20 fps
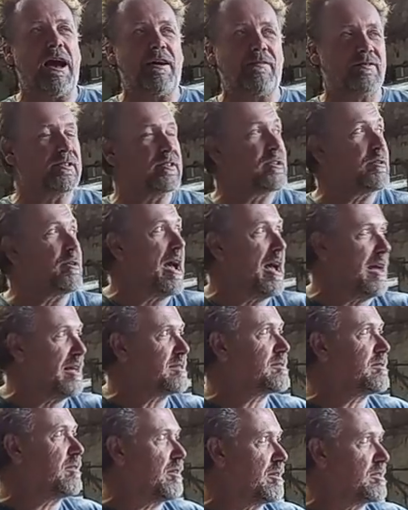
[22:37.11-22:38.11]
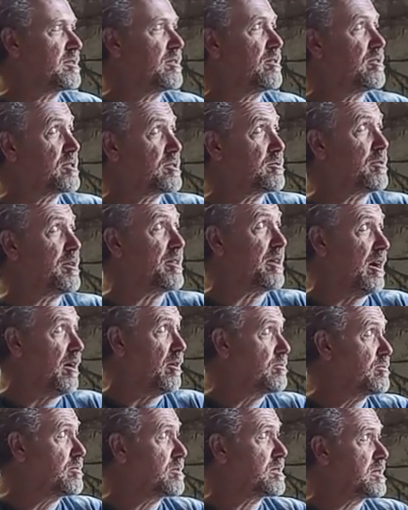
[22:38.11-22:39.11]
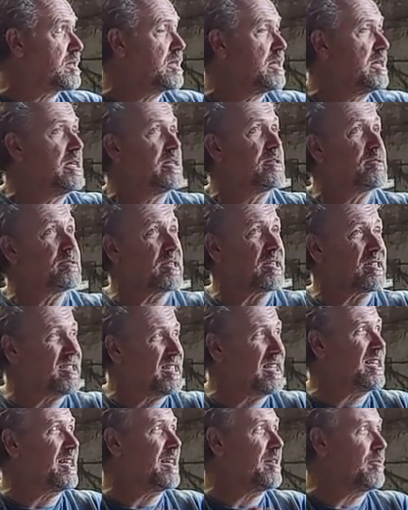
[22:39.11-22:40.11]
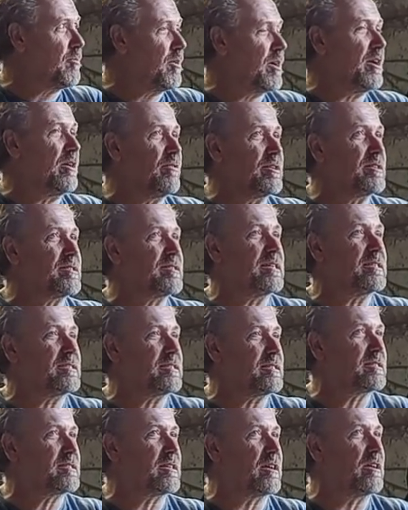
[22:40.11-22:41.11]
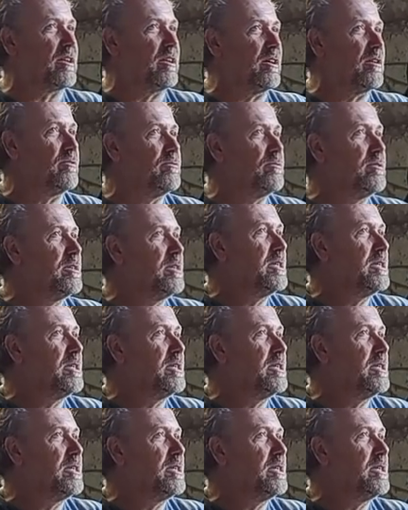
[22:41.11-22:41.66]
might have to do it outside, as long as the weather holds, which I think it will. It says it's going to.